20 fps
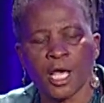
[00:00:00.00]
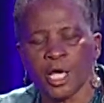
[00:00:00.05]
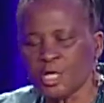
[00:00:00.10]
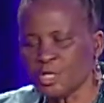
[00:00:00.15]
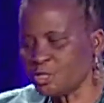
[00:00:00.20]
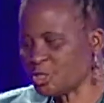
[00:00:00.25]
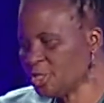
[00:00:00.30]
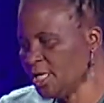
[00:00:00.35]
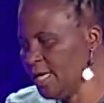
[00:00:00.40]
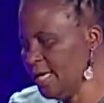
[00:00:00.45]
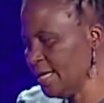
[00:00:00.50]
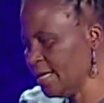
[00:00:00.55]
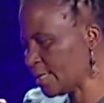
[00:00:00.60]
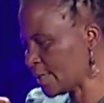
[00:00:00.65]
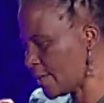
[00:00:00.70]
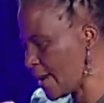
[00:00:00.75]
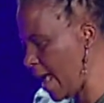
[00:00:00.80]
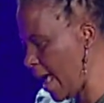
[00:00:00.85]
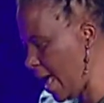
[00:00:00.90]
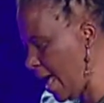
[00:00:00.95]
She
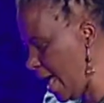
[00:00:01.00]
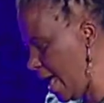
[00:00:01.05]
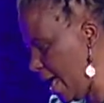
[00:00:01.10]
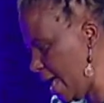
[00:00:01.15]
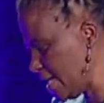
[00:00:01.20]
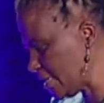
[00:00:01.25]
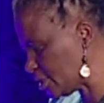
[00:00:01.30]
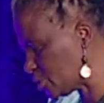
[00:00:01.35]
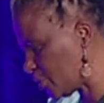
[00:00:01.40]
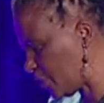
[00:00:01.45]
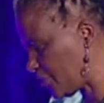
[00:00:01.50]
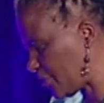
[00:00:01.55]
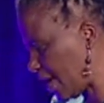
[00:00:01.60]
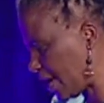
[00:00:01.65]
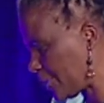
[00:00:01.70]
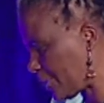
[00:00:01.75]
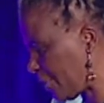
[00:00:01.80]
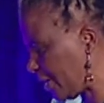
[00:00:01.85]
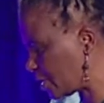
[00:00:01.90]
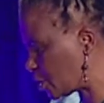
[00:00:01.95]
runs with
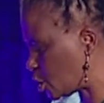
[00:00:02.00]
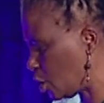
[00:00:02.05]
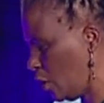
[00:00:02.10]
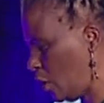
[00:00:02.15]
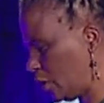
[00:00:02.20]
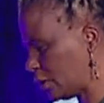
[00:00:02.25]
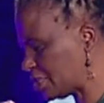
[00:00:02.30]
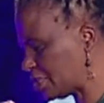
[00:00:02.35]
that baton.